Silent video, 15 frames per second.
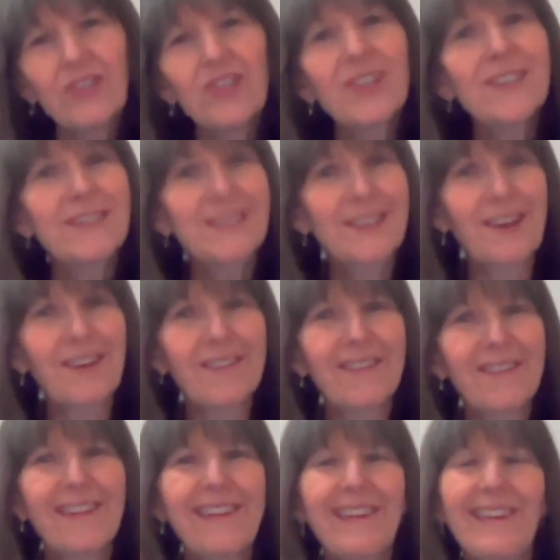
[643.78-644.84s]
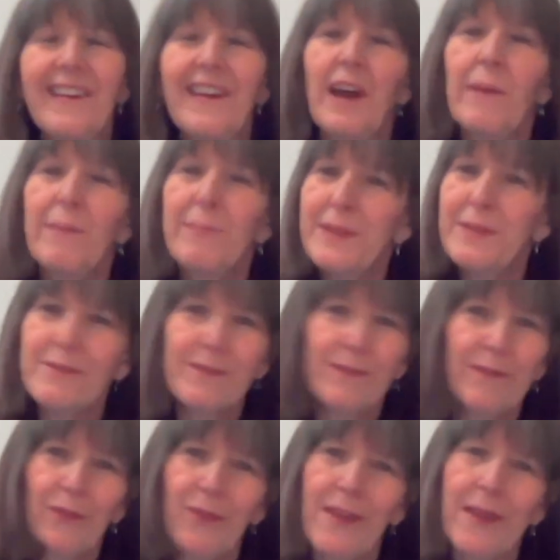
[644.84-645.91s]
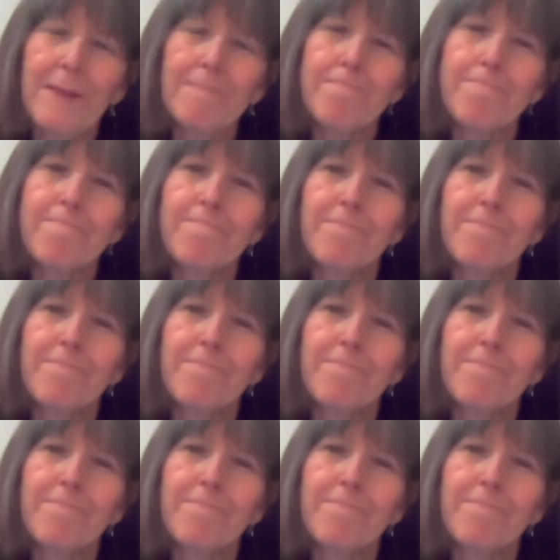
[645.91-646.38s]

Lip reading: She has done a beautiful thing.